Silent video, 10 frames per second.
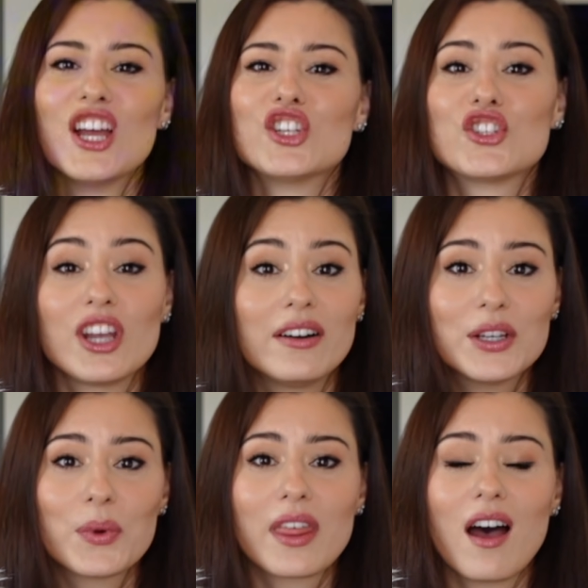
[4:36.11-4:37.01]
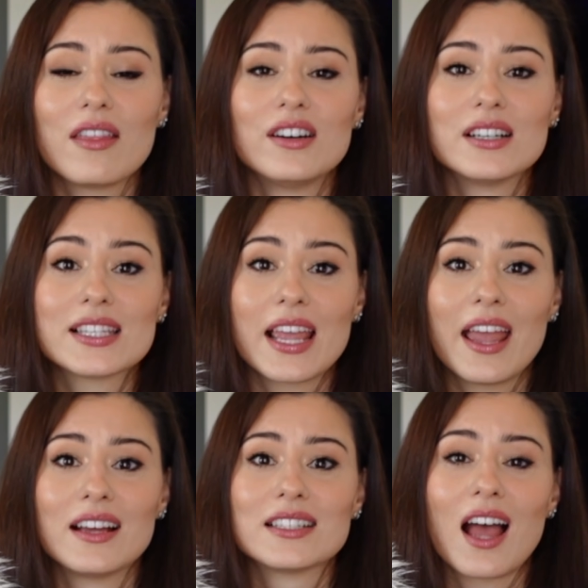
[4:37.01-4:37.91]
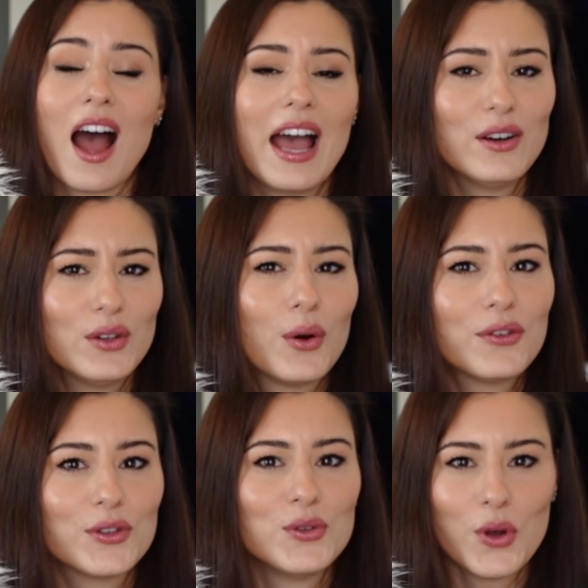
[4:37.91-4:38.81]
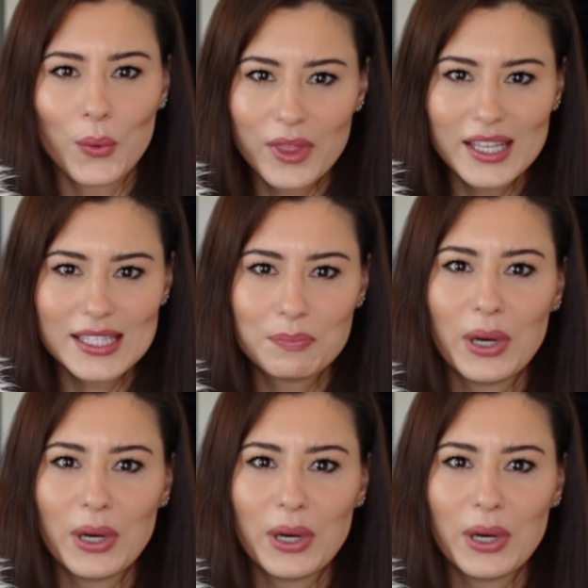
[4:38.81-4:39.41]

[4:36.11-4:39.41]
share it with others, and I don't know if you know this,